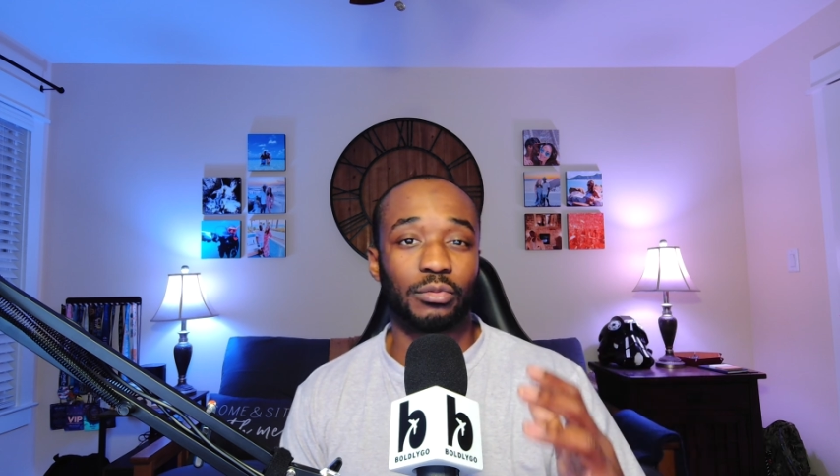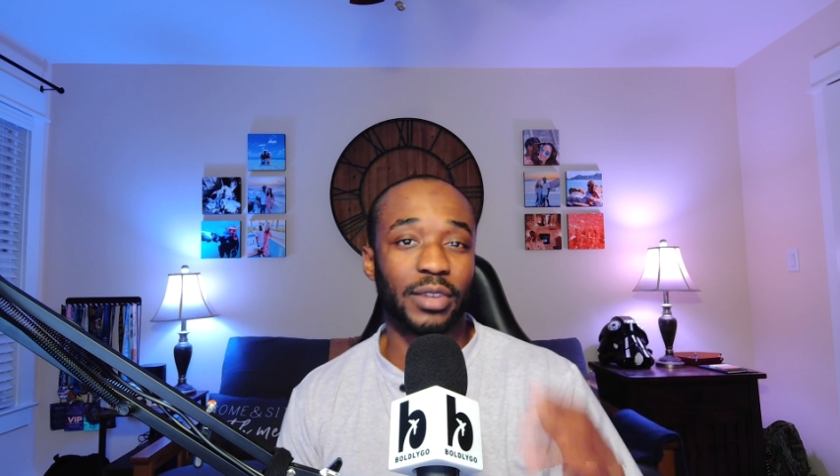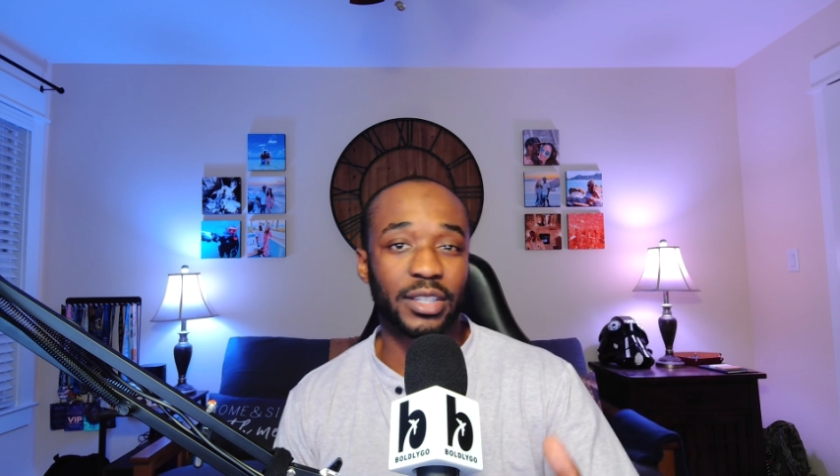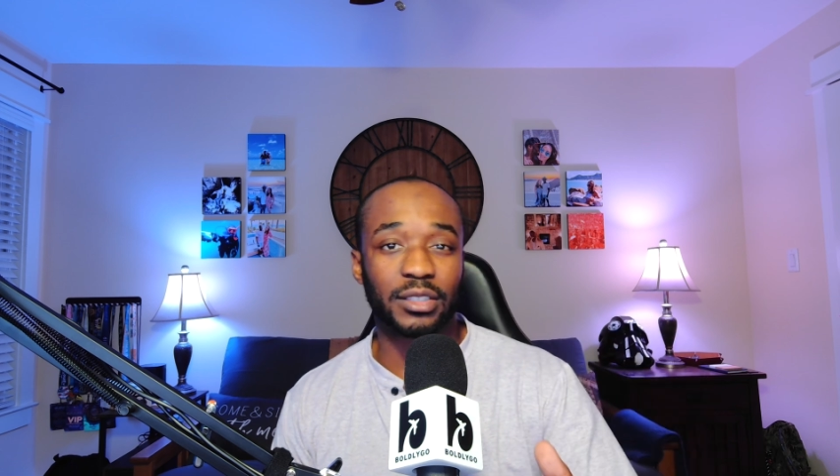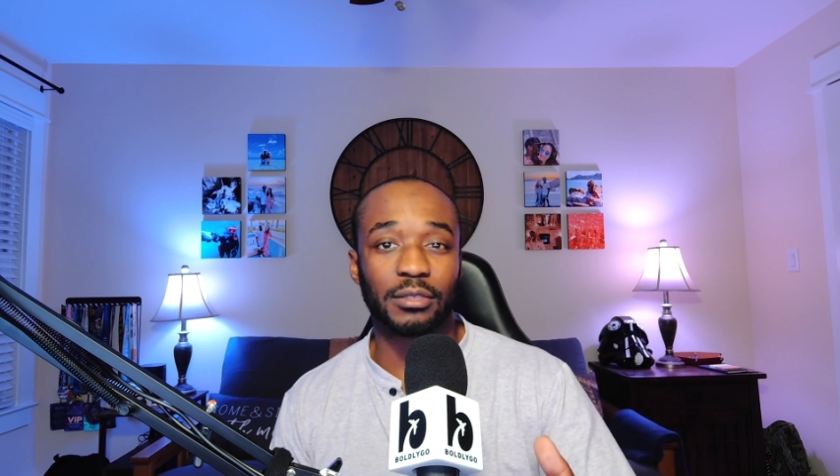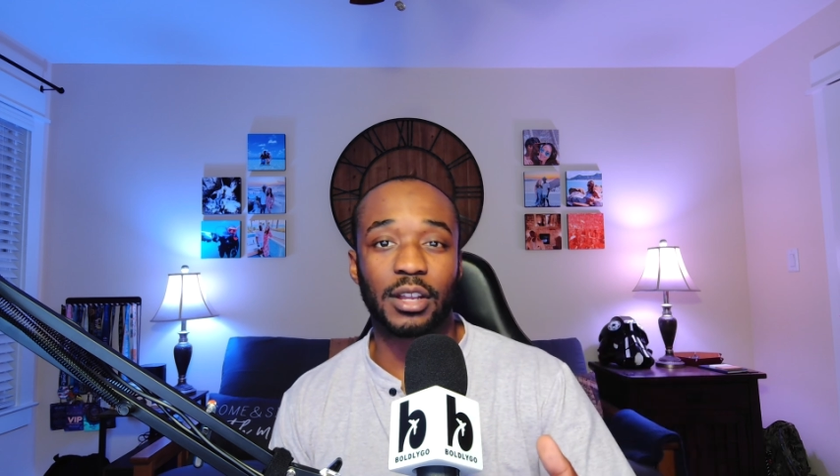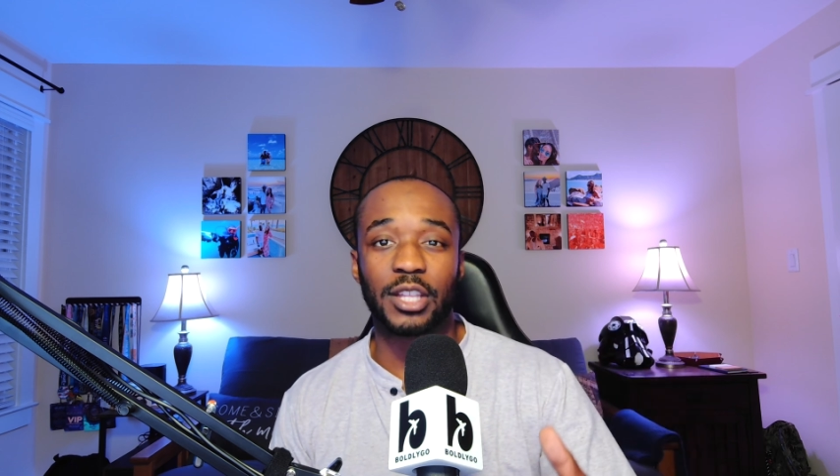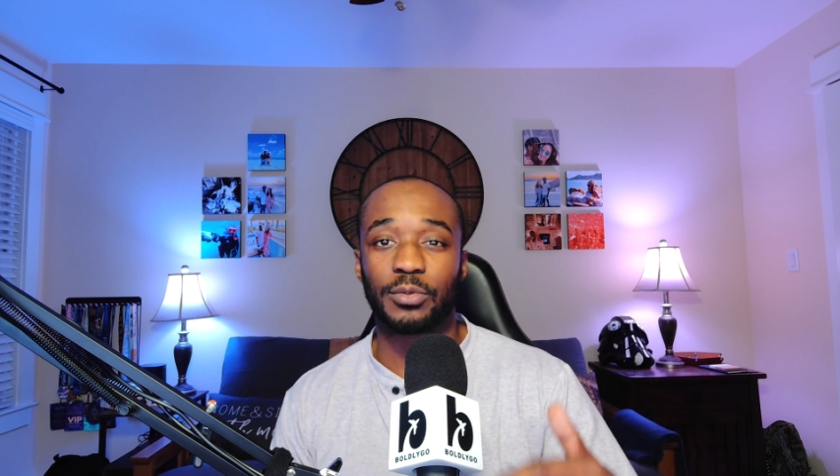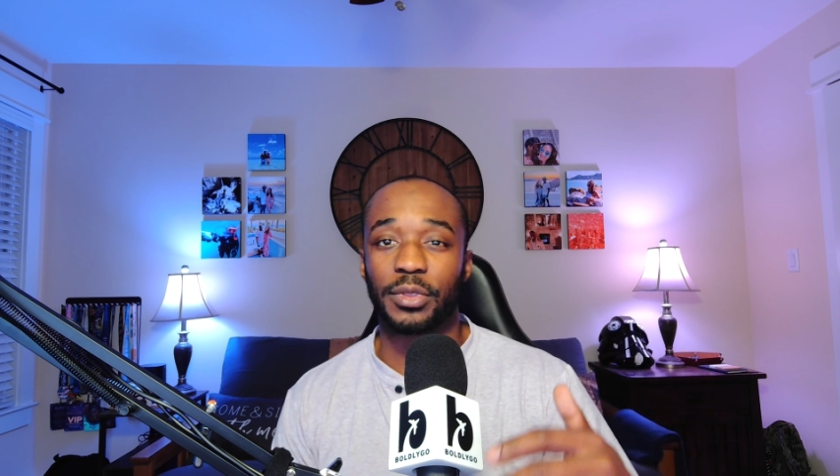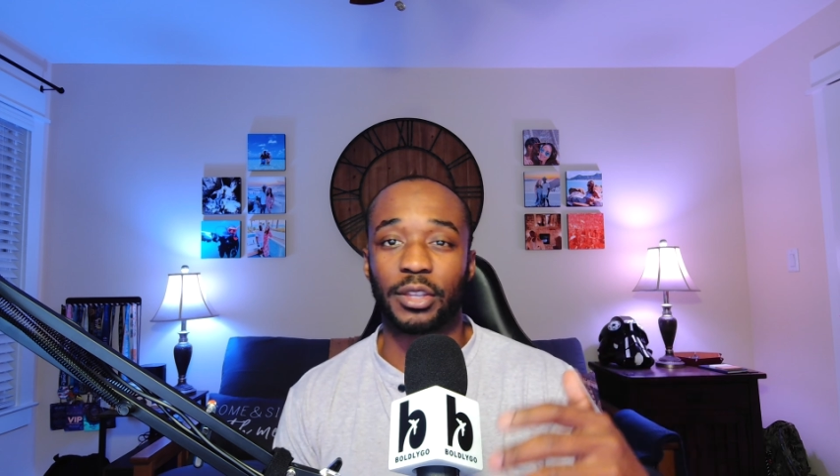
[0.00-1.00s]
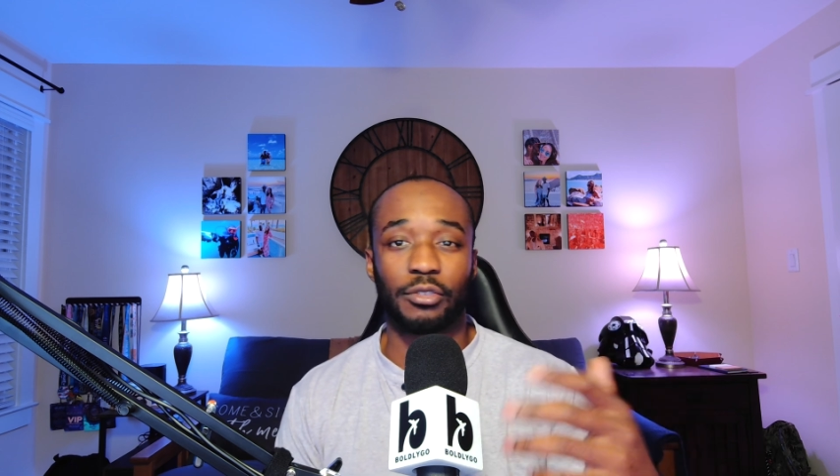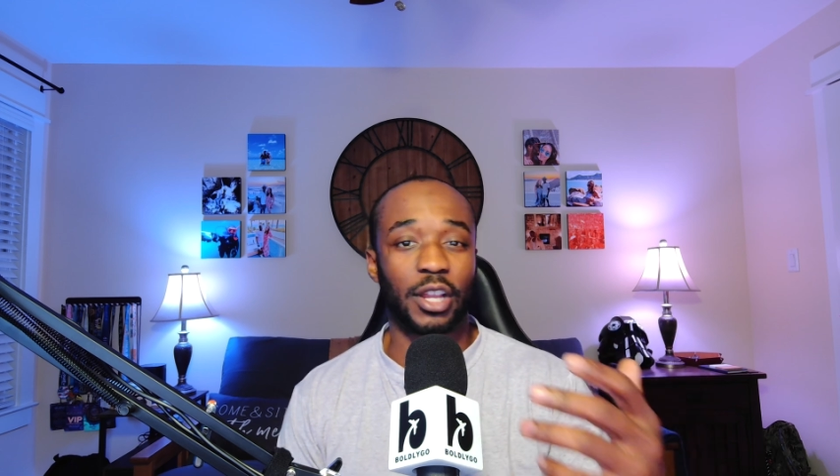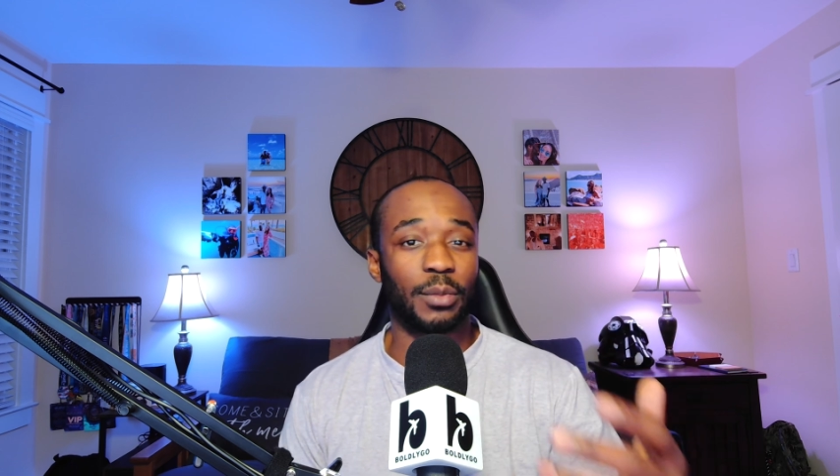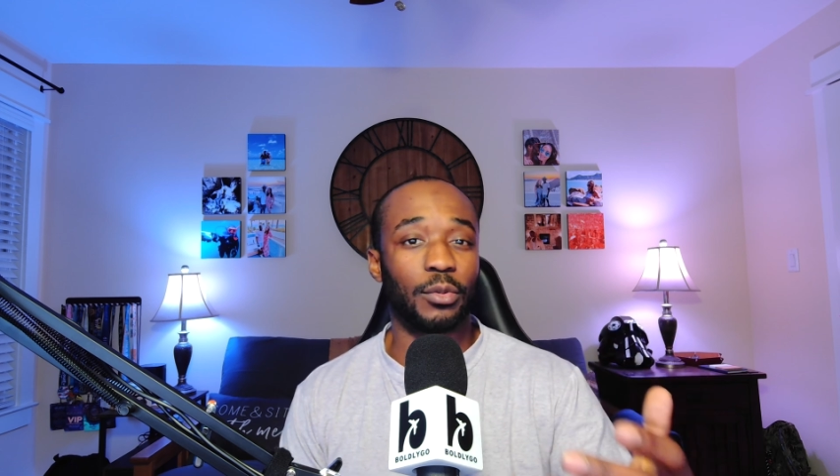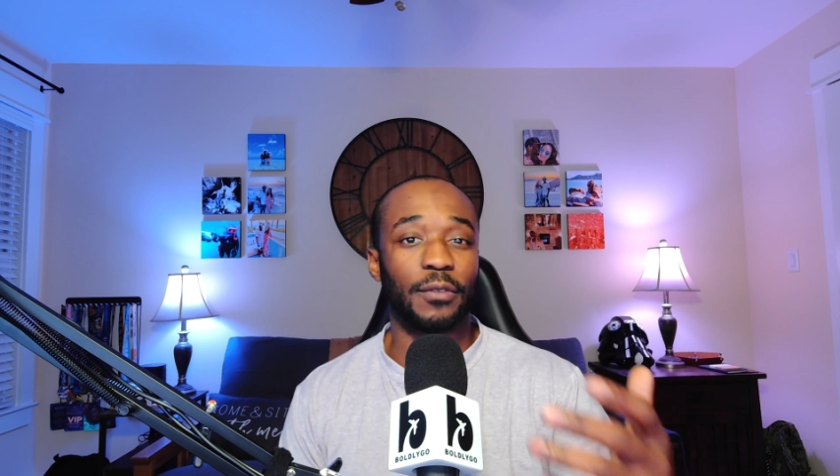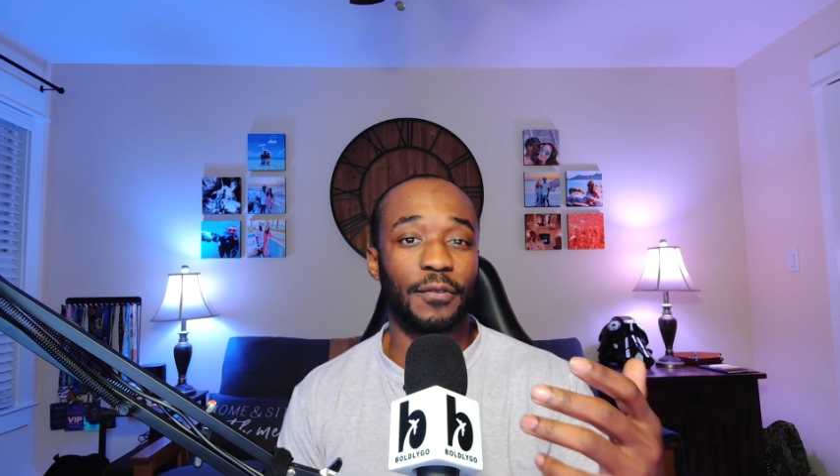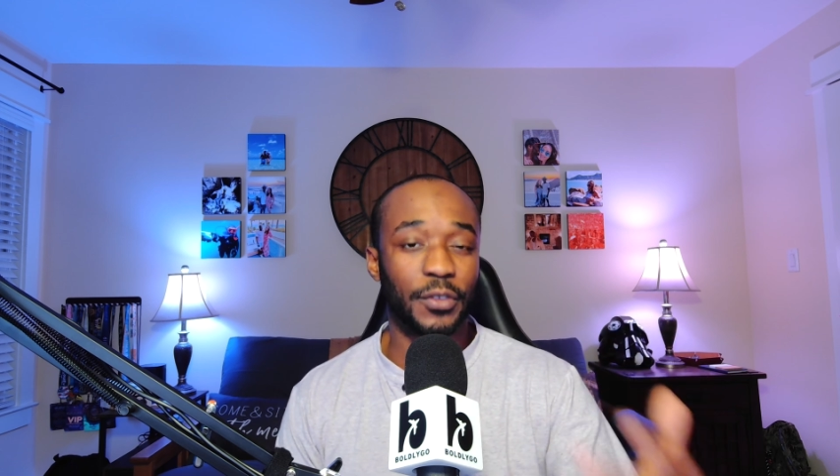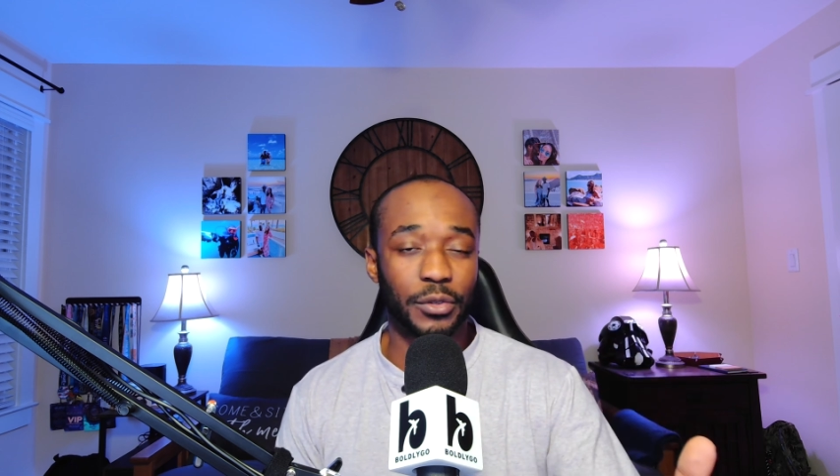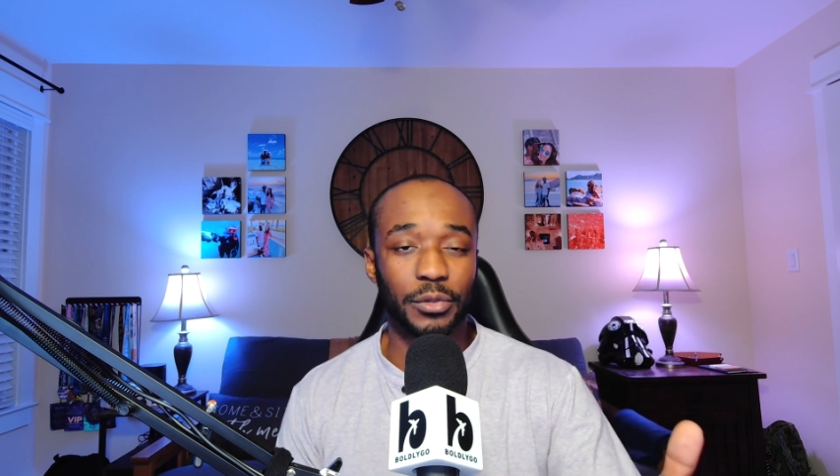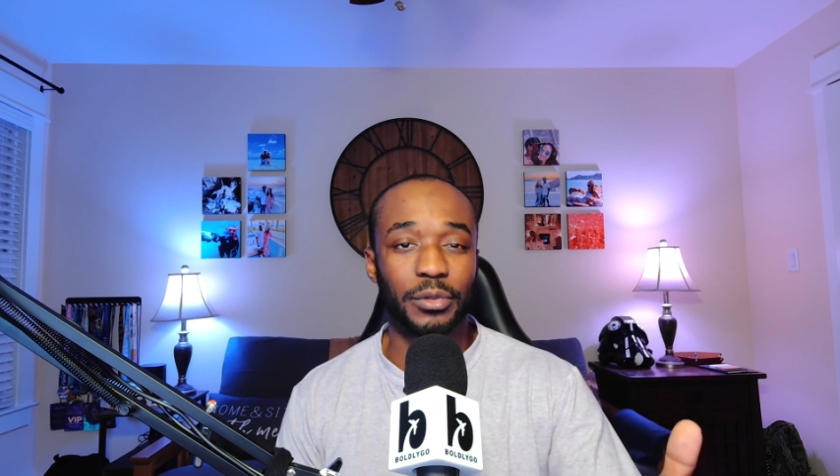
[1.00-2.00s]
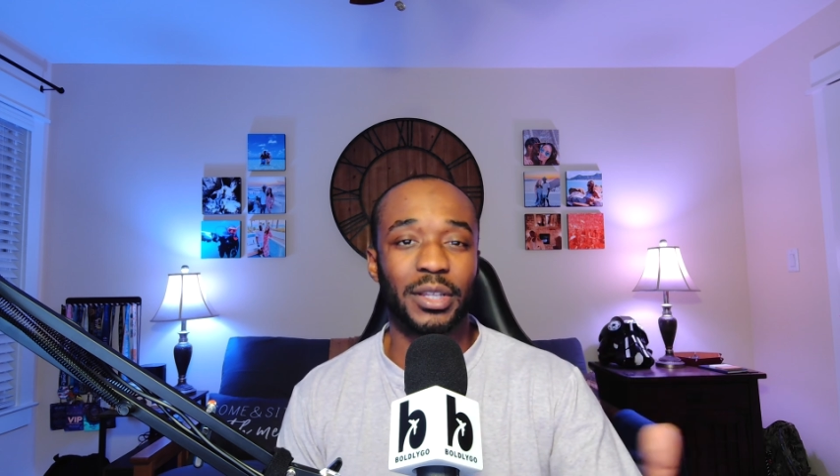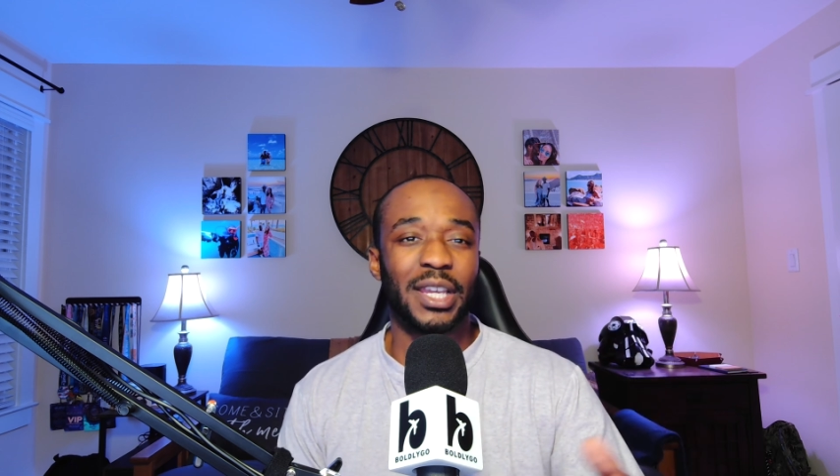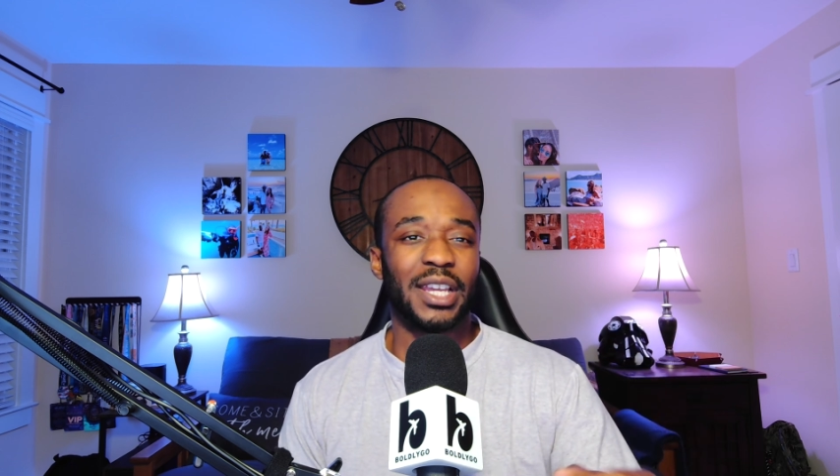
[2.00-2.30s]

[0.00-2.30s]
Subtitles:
restaurants with incredible food.